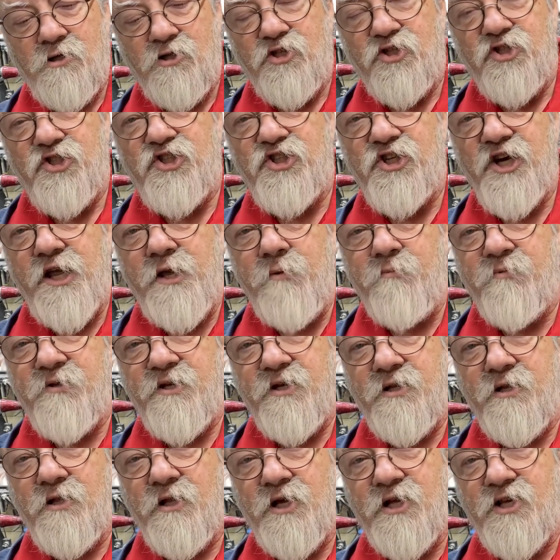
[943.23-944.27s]
shaped
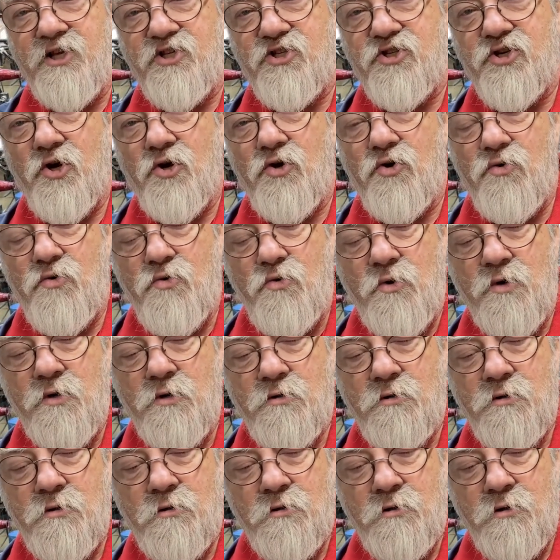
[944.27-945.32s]
it like so,
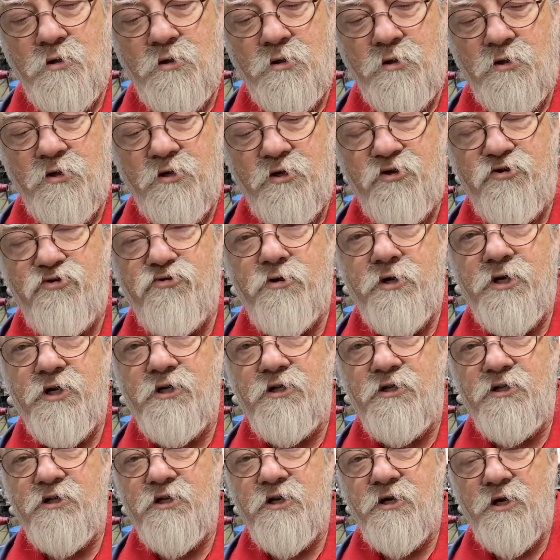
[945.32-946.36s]

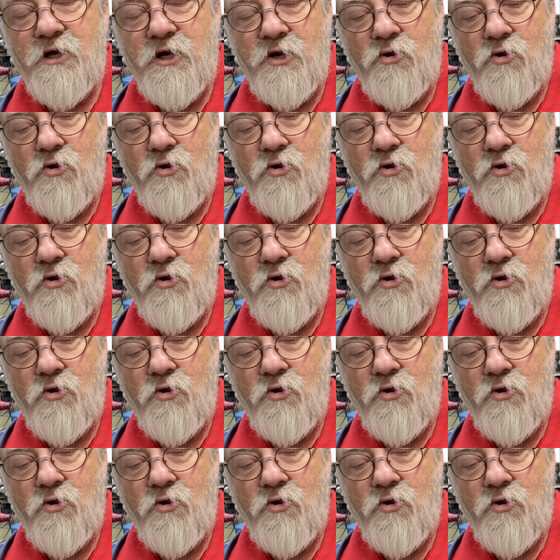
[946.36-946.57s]
drilled a